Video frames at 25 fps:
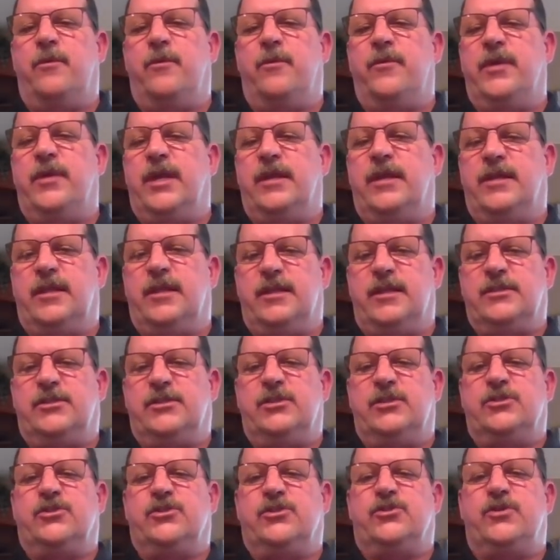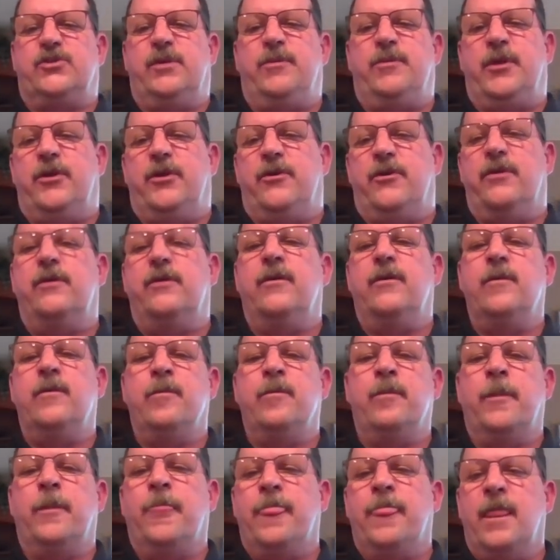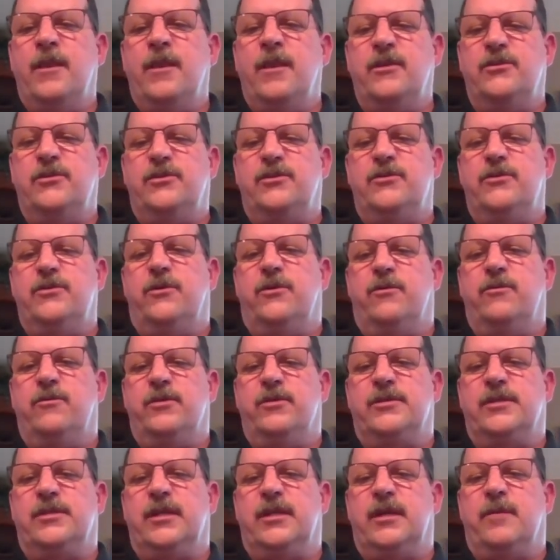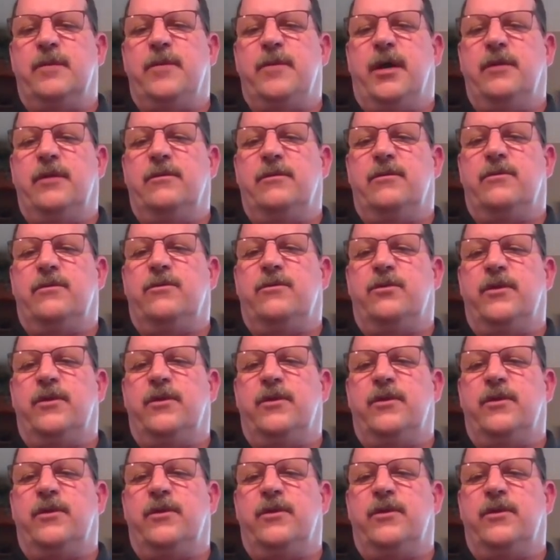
When we get to this distributor, we're seeing about